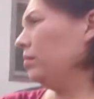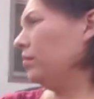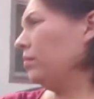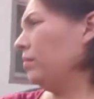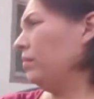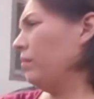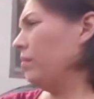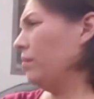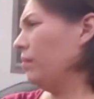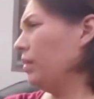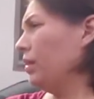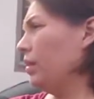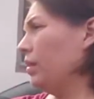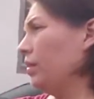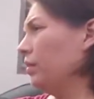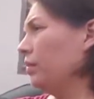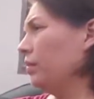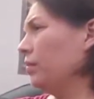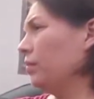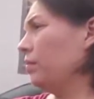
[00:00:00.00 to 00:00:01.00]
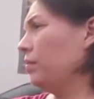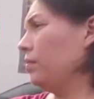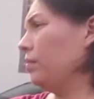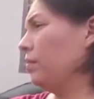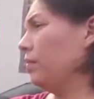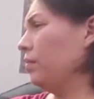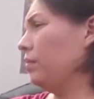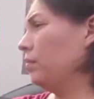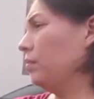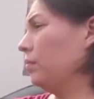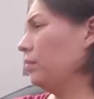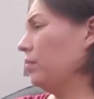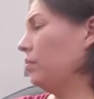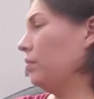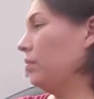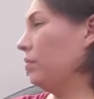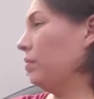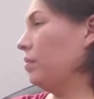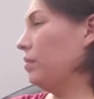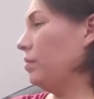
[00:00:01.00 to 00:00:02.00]

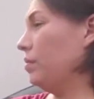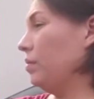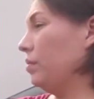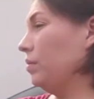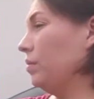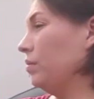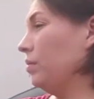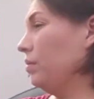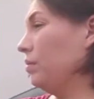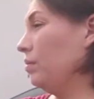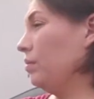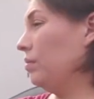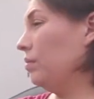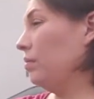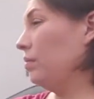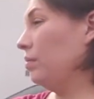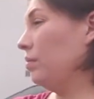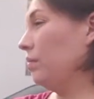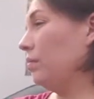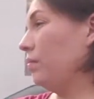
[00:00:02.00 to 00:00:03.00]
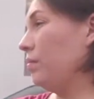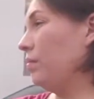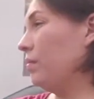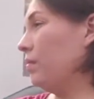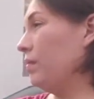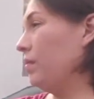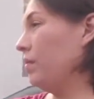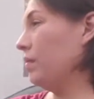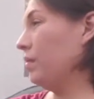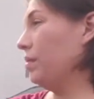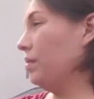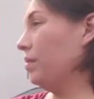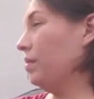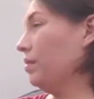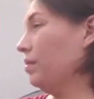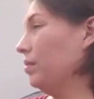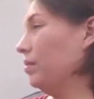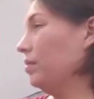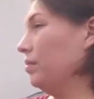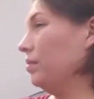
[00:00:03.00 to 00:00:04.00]

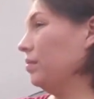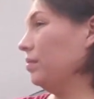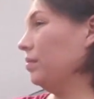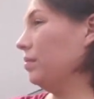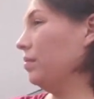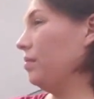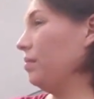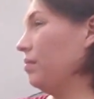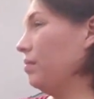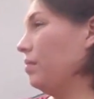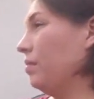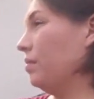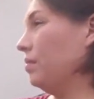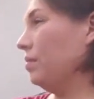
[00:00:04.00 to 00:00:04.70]
(silent)